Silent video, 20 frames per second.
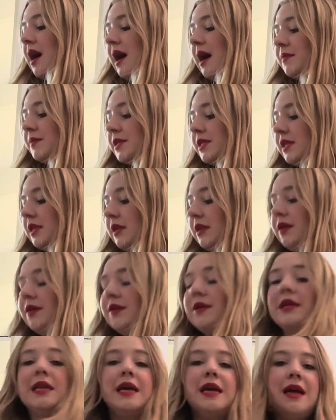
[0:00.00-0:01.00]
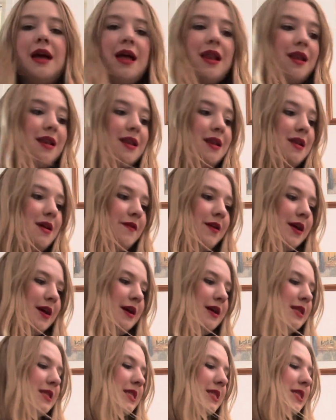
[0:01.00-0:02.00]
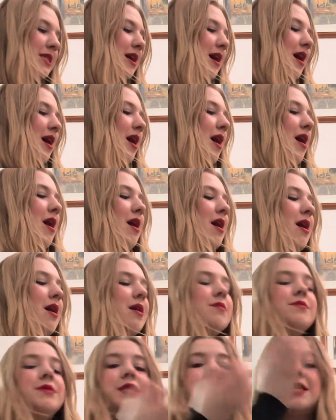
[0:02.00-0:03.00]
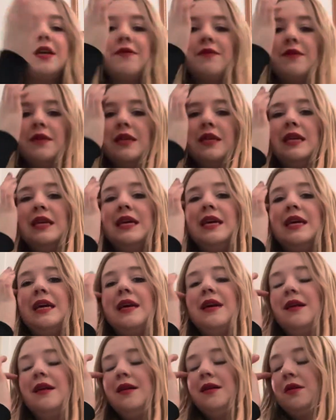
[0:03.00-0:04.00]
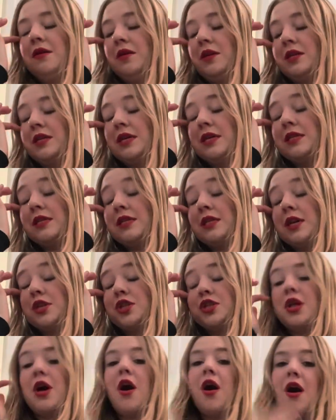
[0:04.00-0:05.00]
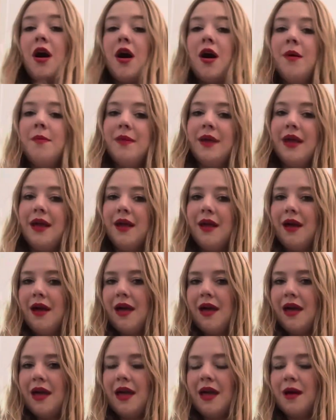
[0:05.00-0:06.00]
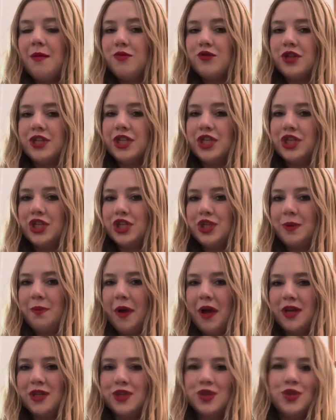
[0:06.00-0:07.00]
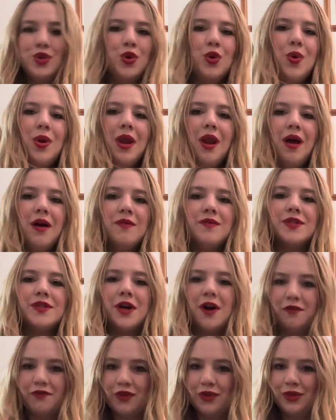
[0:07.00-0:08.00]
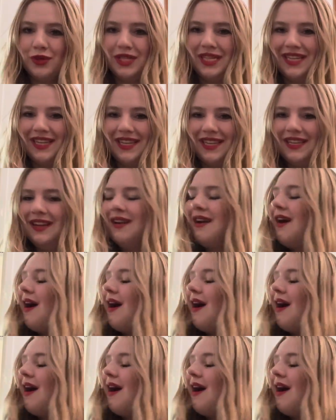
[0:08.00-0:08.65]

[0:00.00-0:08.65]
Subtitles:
Absolutely love it. Definitely does touch the heart, being a British person who loves afternoon tea.